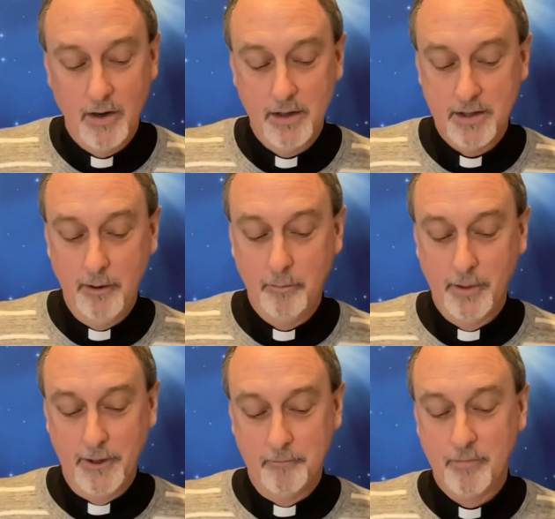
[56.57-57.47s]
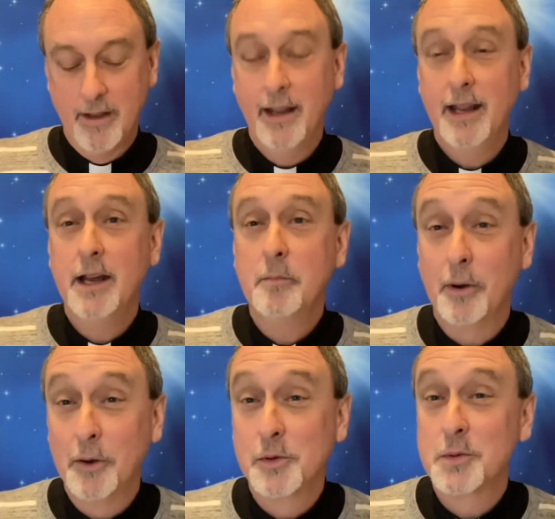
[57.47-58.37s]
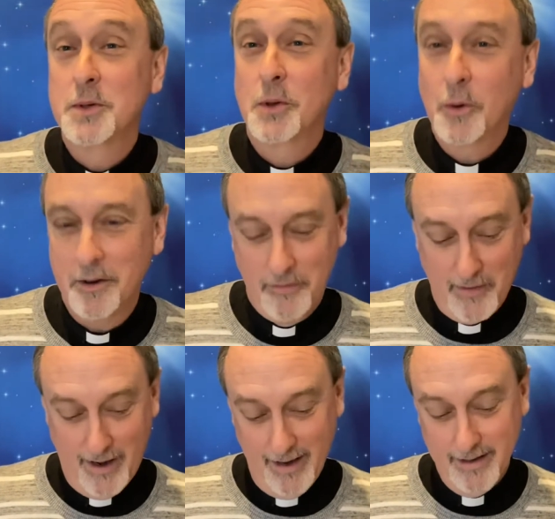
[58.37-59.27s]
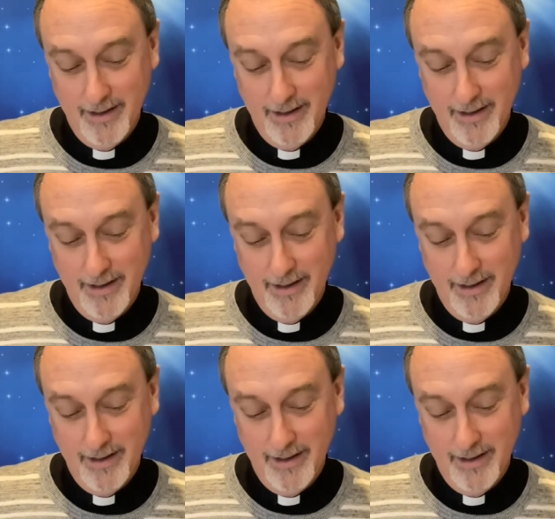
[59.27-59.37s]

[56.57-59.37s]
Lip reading: assembly. Ambrose was horrified.